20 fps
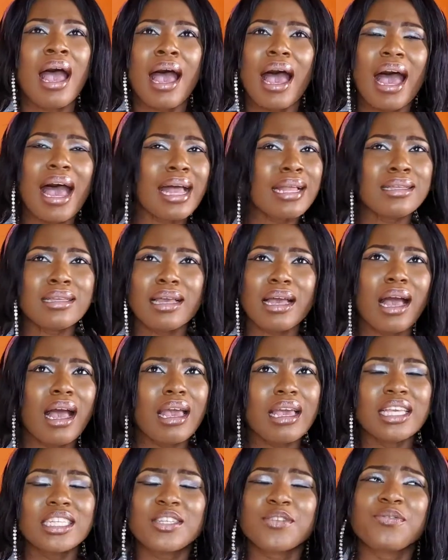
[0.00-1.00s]
And
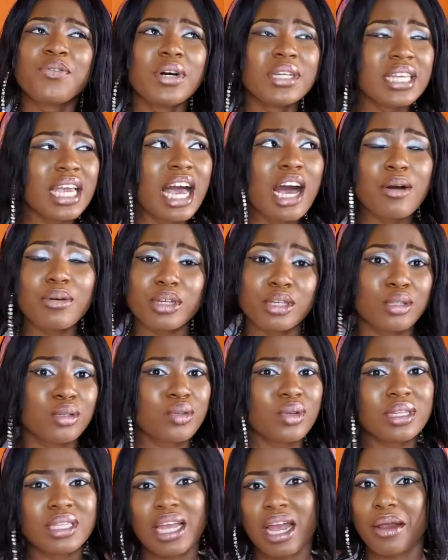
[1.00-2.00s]
it's funny how it's
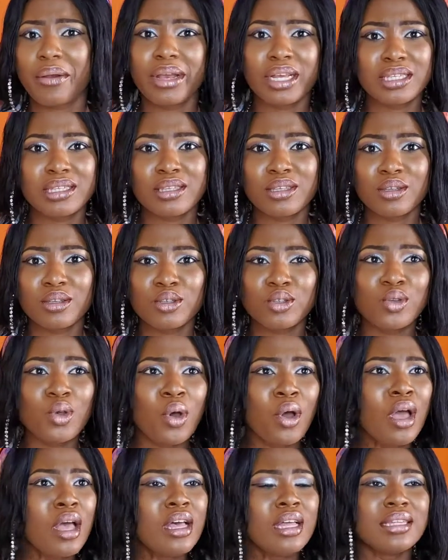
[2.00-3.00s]
so direct. So
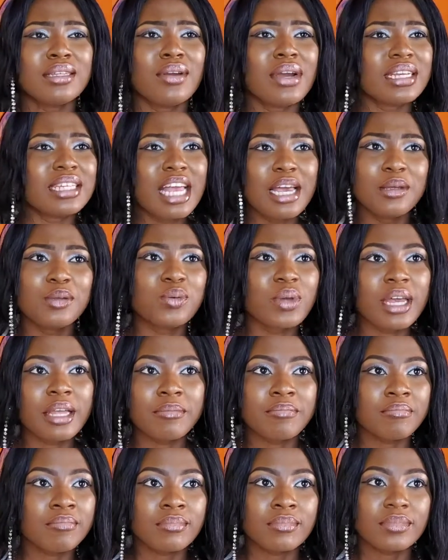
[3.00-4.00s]
there are times when
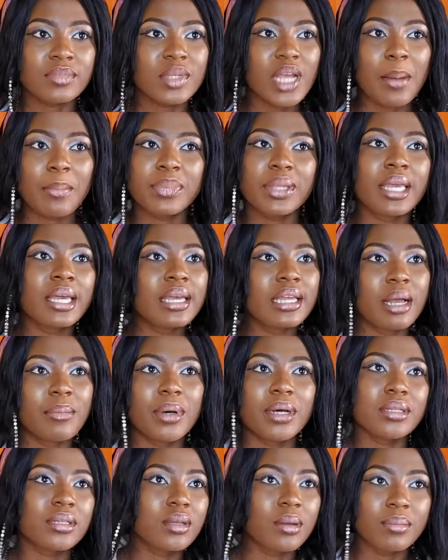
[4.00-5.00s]
I'm thinking
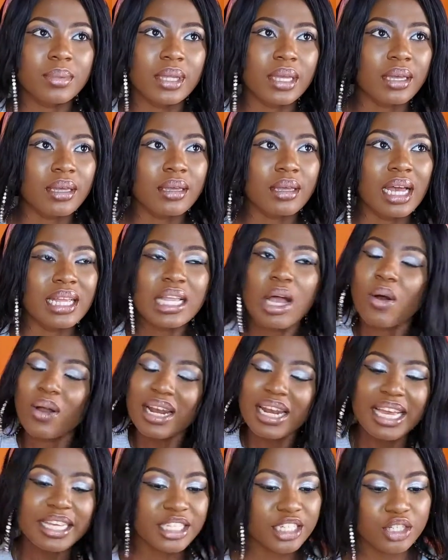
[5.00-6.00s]
about something and I'll
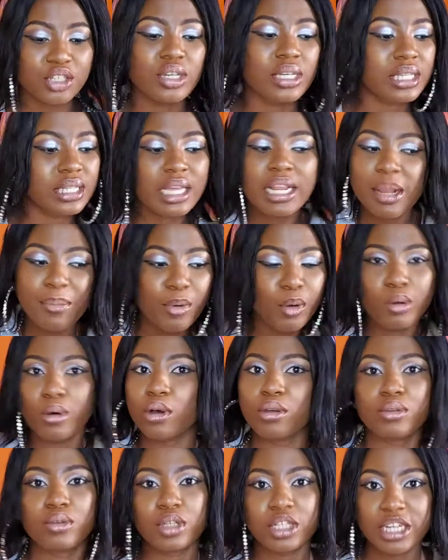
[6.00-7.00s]
legit just say, let me go
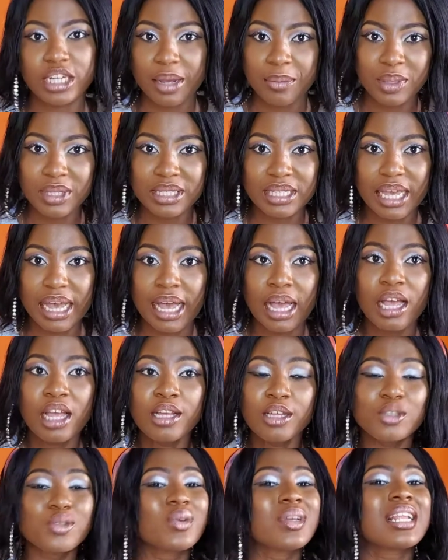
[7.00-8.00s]
on social media
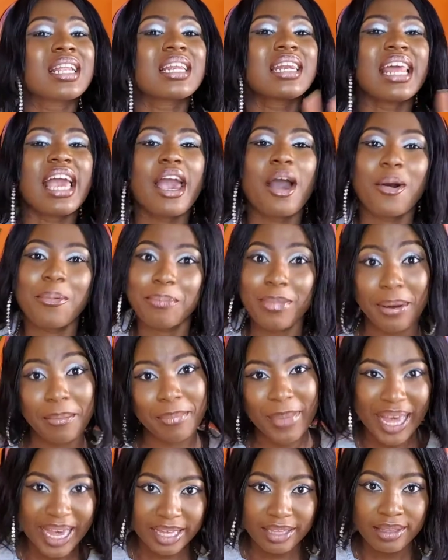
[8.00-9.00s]
to clear up my
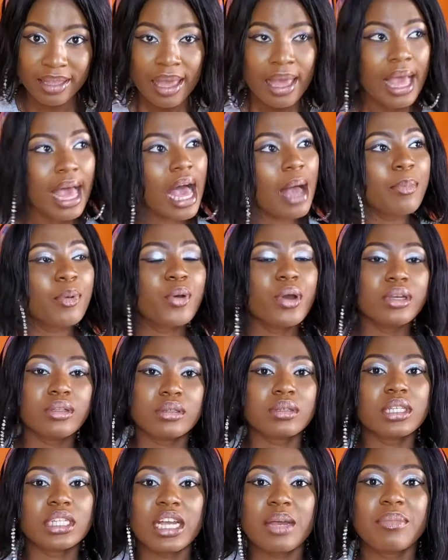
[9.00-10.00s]
mind. I'm going on
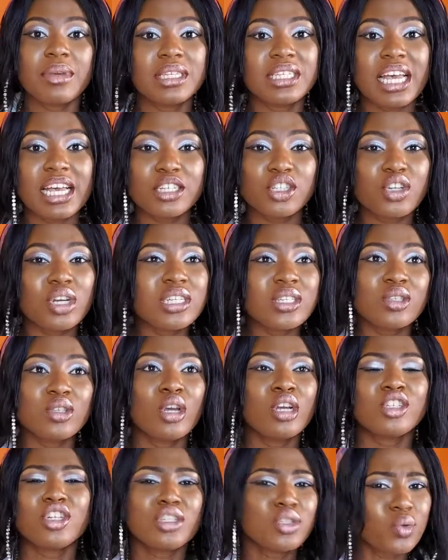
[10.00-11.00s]
social media just
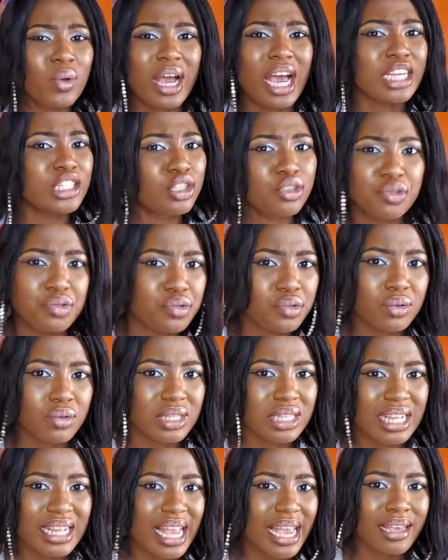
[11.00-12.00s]
to catch cruise.
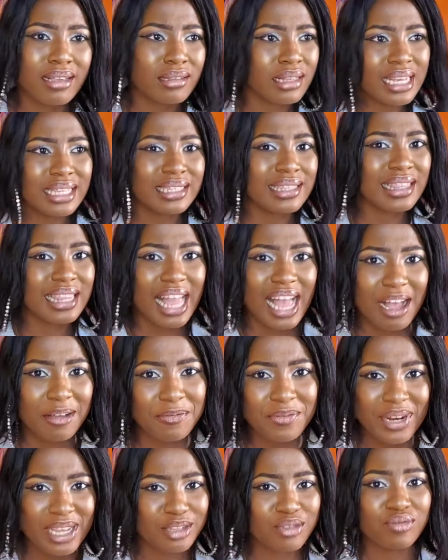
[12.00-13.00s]
Like, let's laugh,
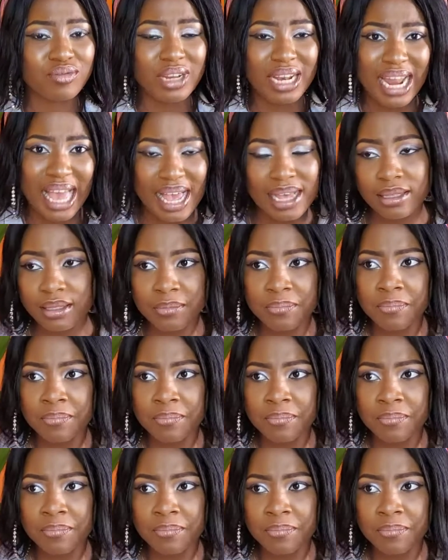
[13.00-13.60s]
let's relax.